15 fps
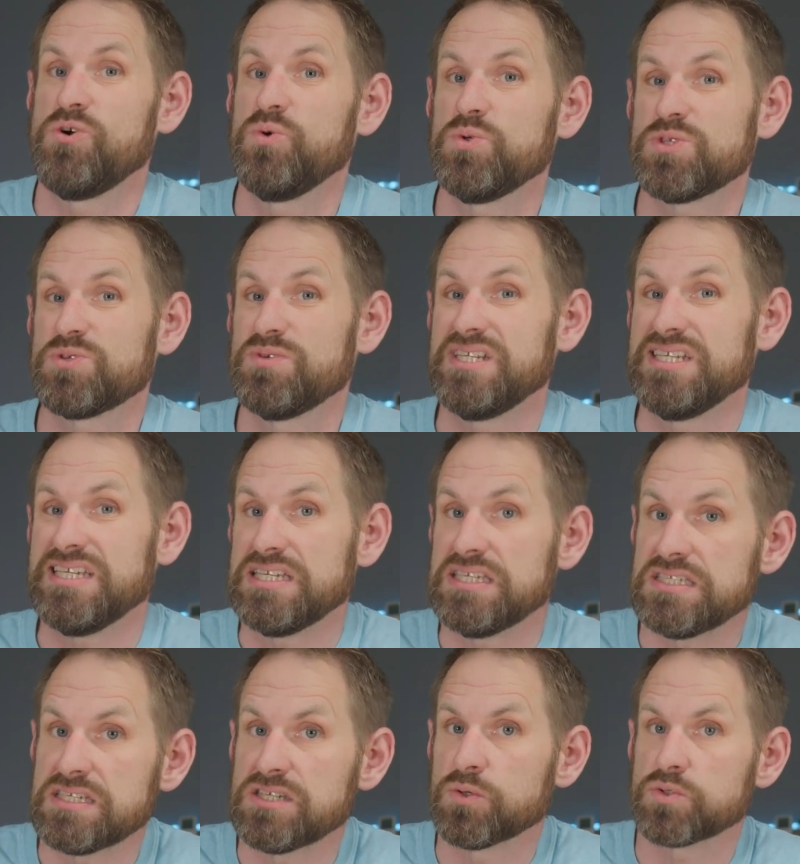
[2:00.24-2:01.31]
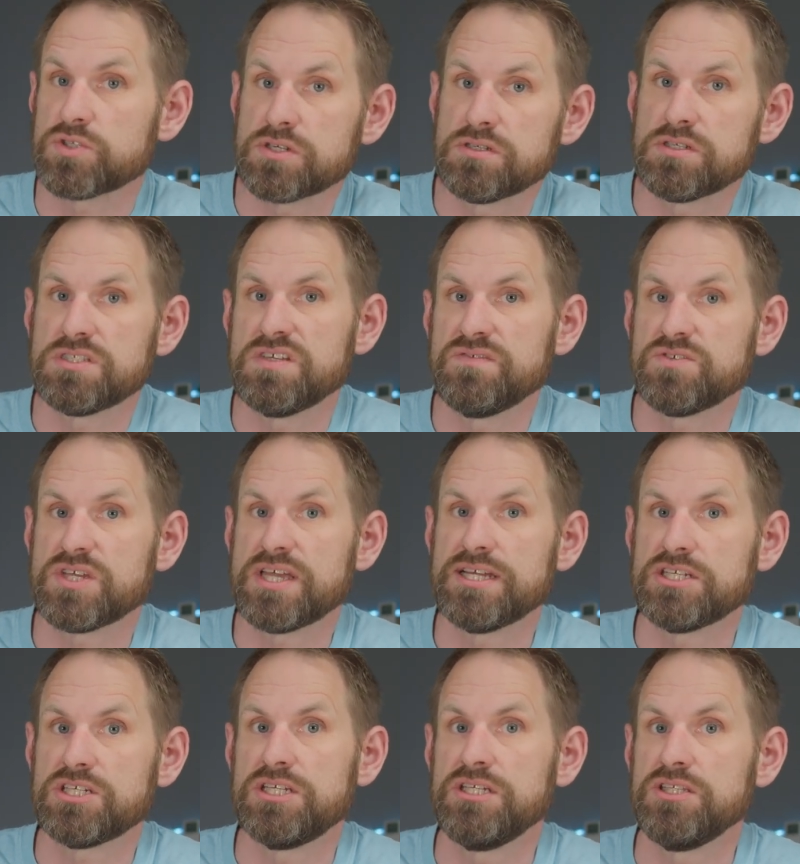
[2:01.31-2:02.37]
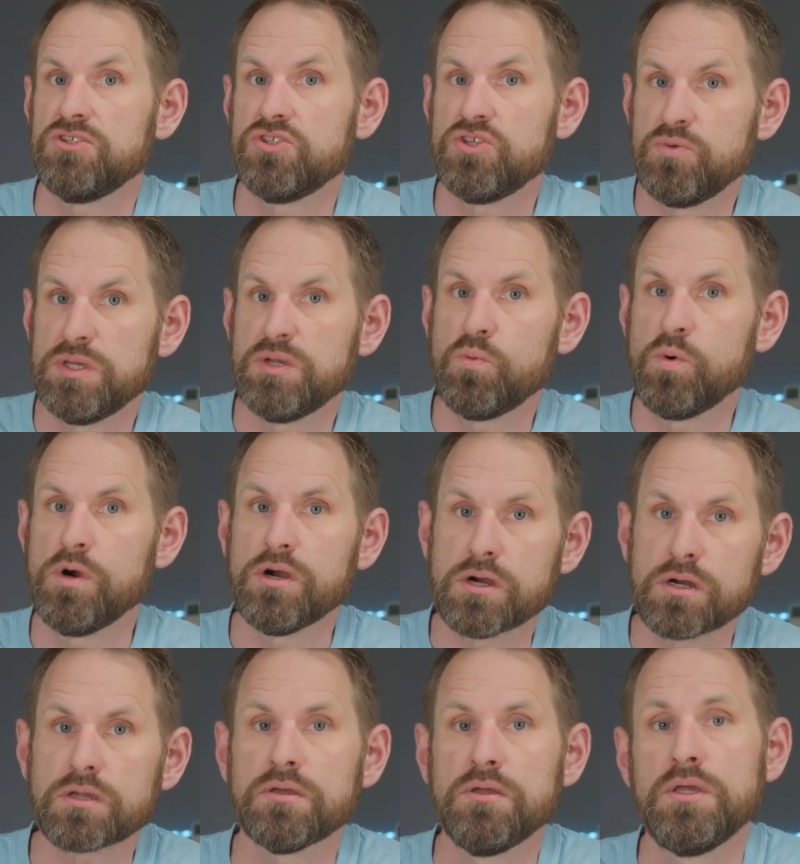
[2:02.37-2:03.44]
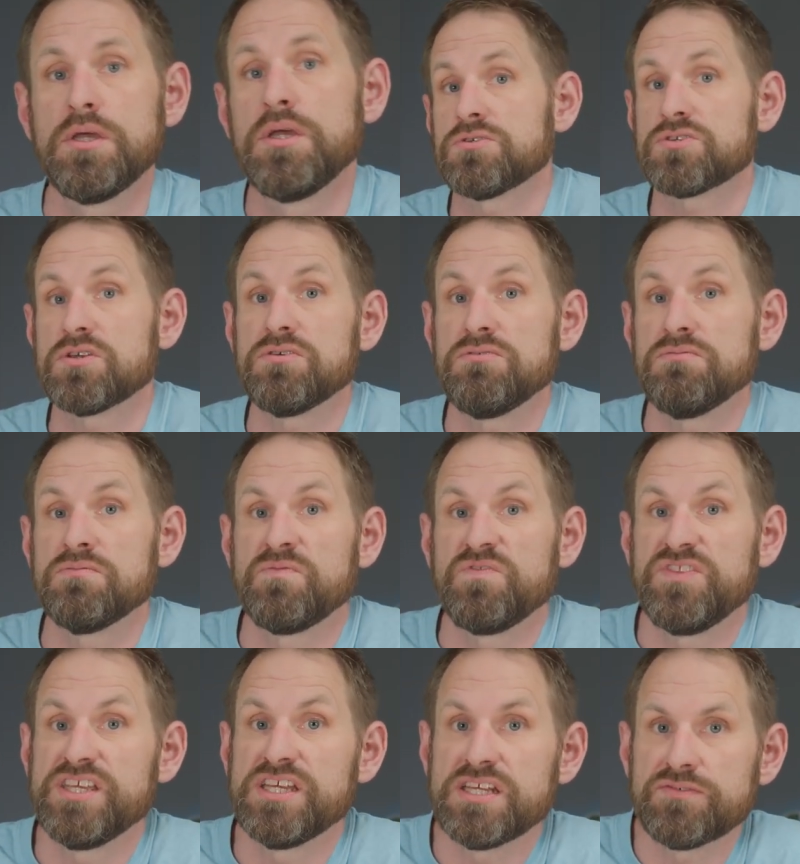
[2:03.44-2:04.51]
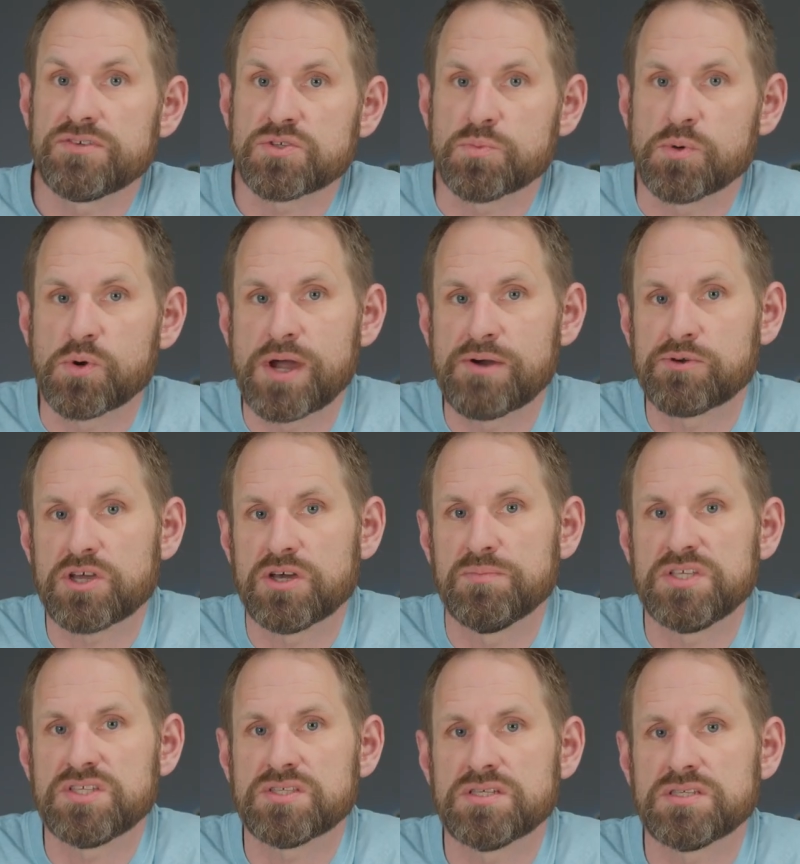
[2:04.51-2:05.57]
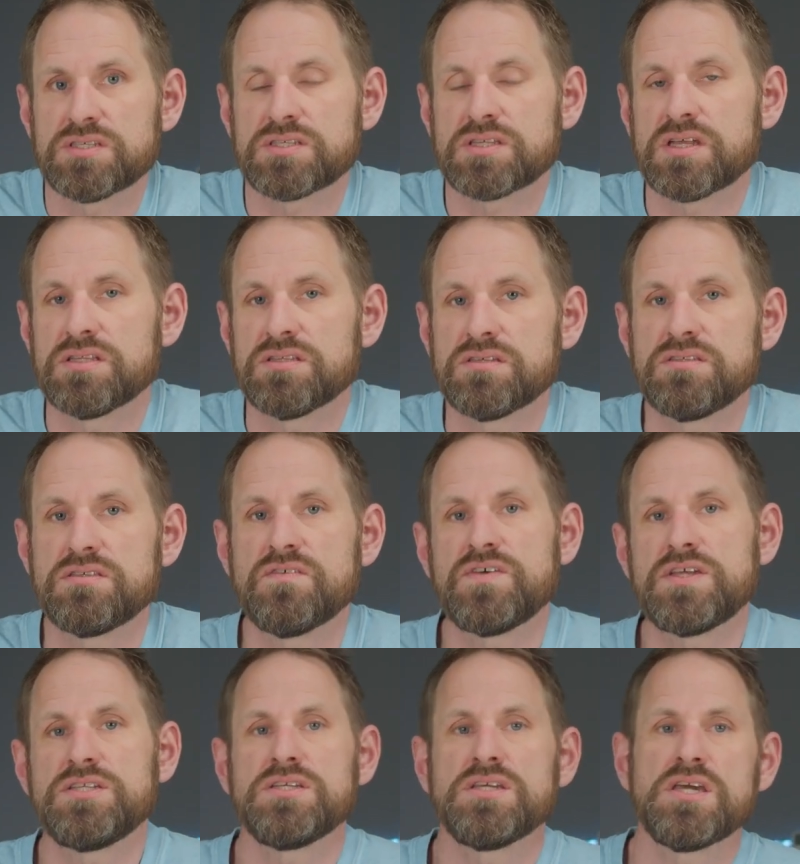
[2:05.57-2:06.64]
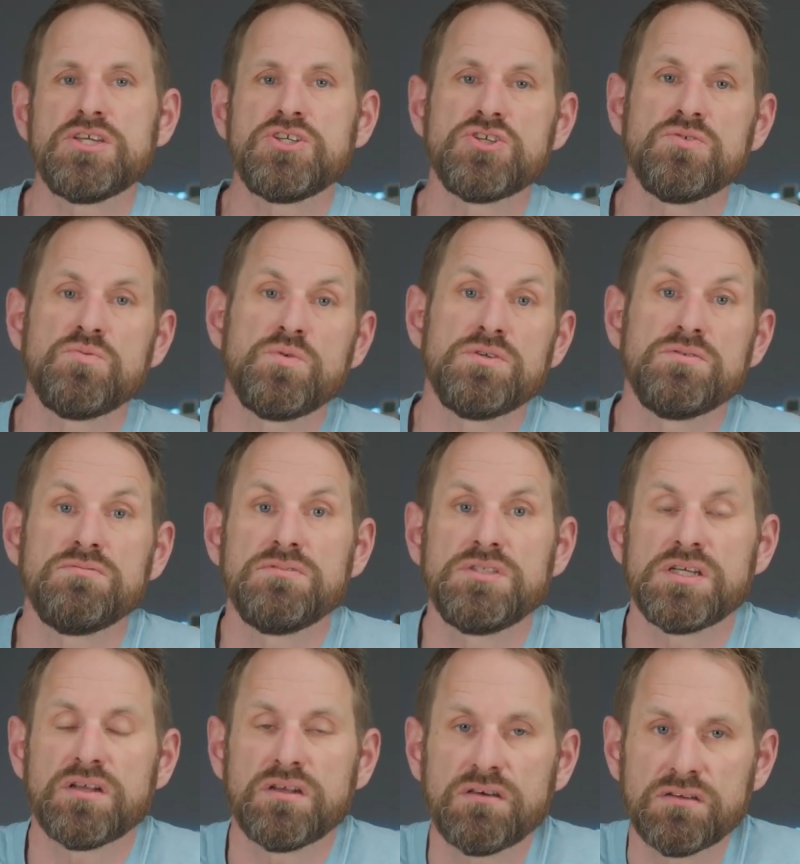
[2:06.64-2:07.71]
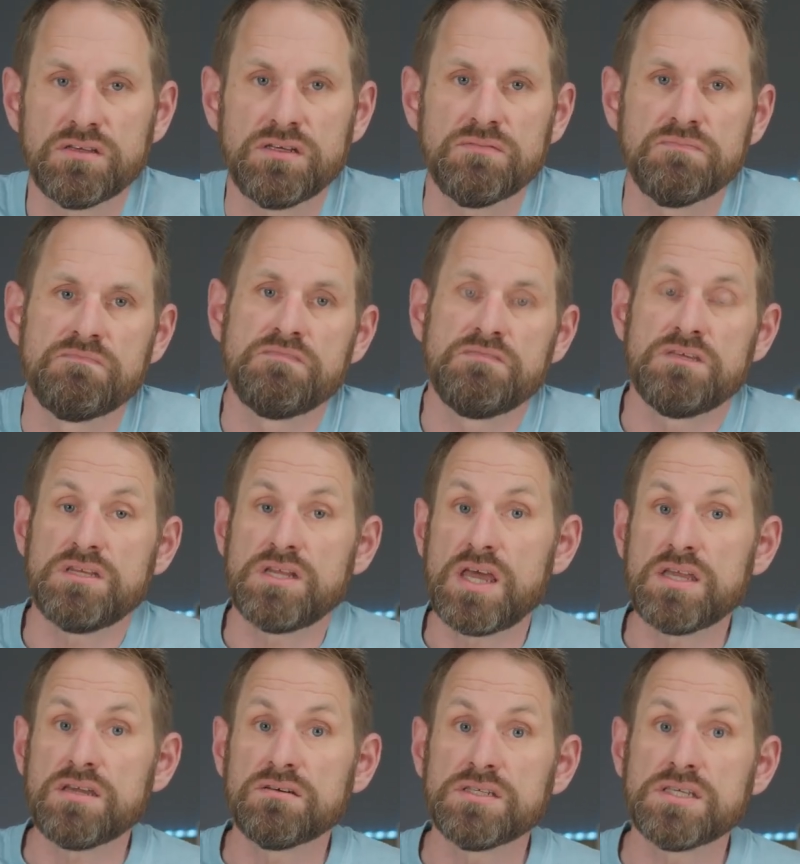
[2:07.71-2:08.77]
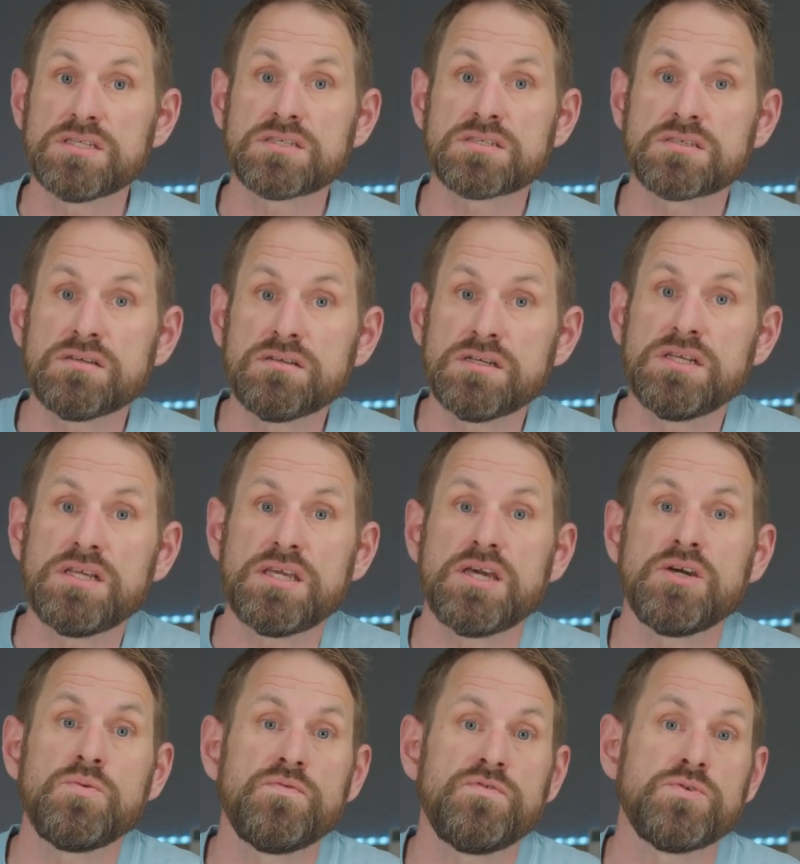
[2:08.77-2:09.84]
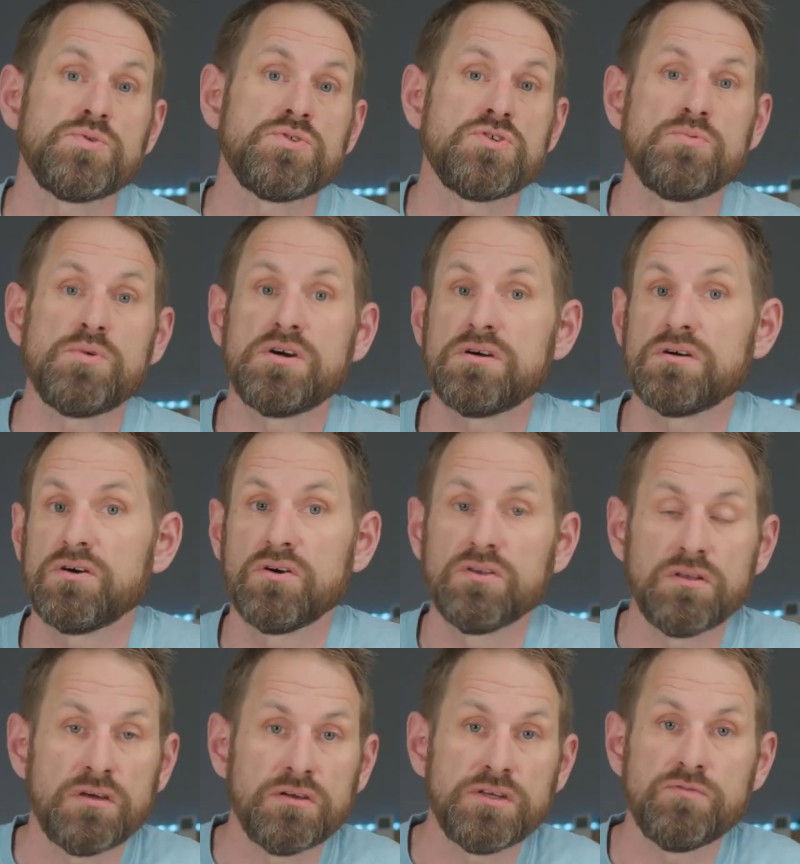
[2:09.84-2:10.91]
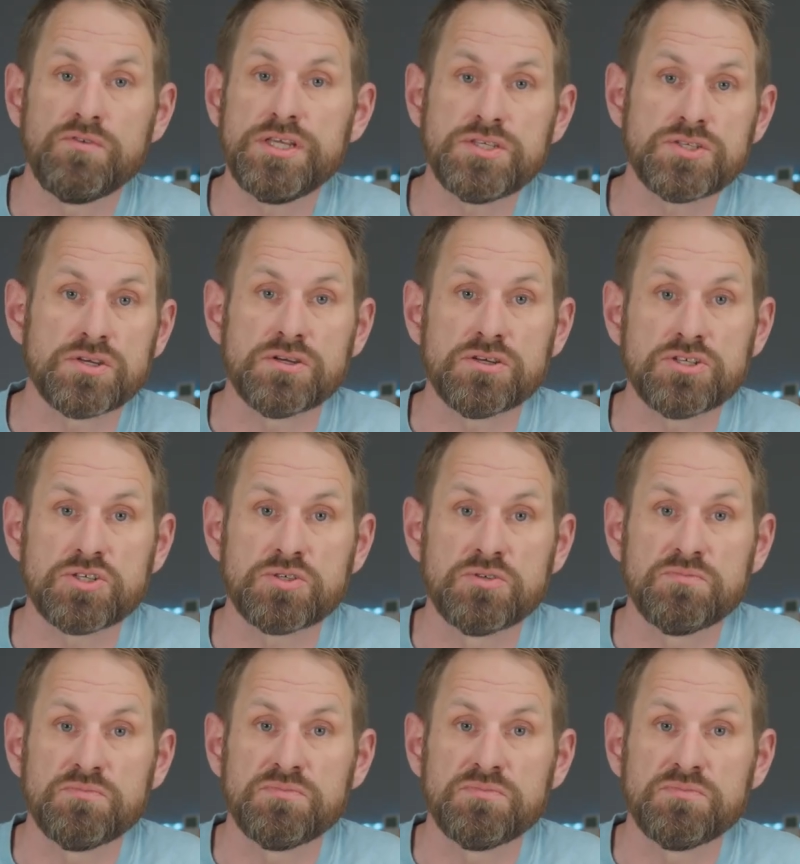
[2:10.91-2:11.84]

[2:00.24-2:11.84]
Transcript: also an easy alternative to actually doing work. So the inevitable outcome is that standards of education will decline. And AI is certainly helpful to our online research.